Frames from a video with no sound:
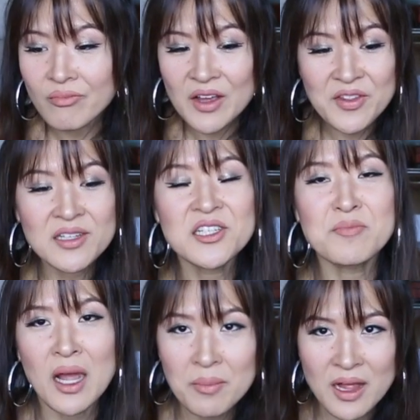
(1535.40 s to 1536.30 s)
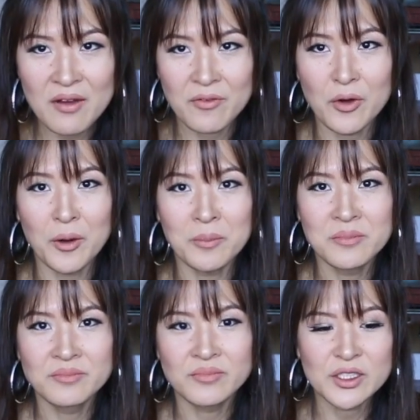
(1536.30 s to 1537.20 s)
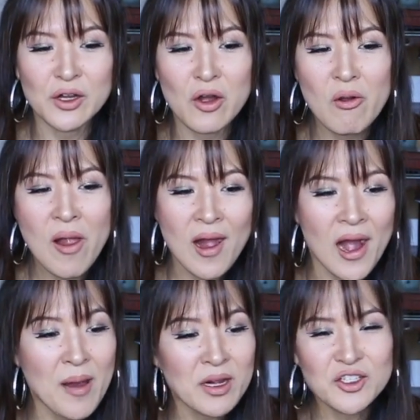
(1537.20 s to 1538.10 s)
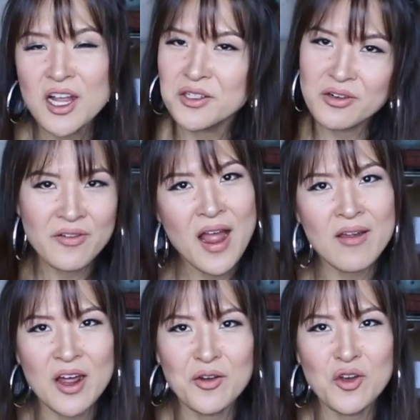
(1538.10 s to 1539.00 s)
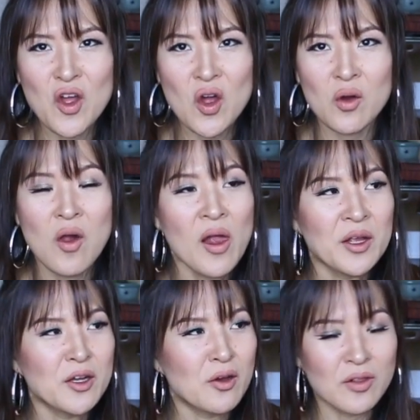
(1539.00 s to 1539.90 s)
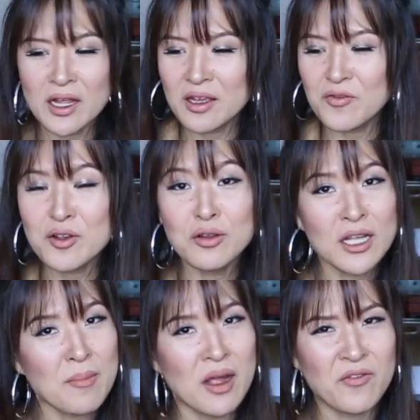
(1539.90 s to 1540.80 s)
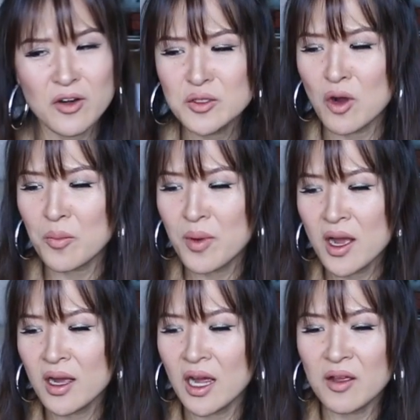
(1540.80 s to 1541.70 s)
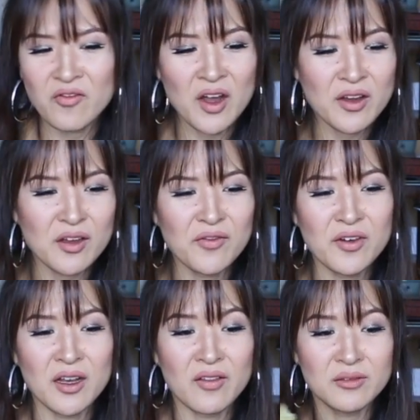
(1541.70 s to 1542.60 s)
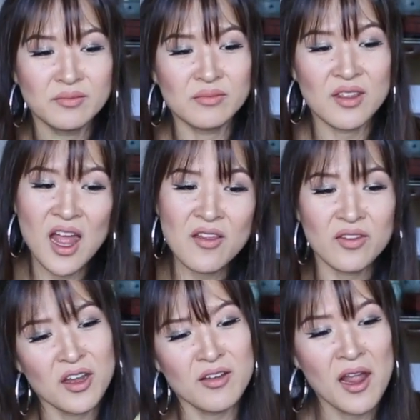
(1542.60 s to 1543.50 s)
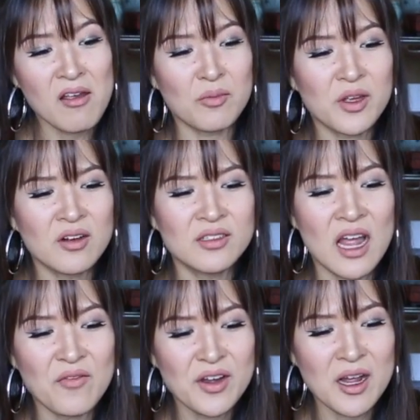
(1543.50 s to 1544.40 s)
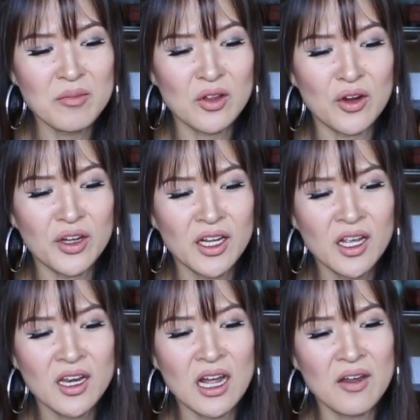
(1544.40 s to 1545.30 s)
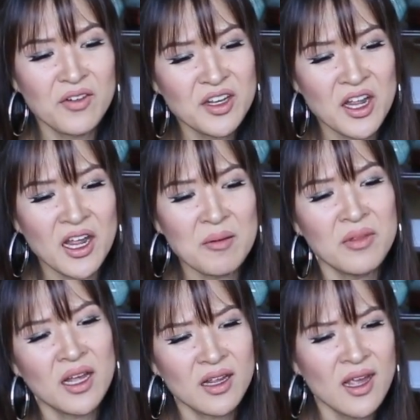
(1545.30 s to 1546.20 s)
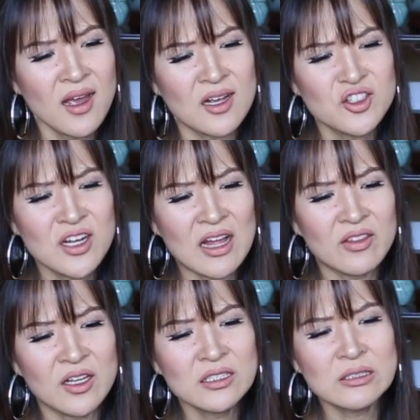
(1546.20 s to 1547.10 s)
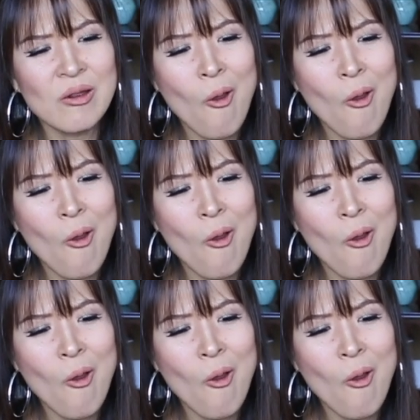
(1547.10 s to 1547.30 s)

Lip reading: This is my platform, you know? I might change it around, I don't know. You know, like if you look at my first mukbang, I'm very different then than now because every day I'm learning and every day I'm like, yeah, I should add this.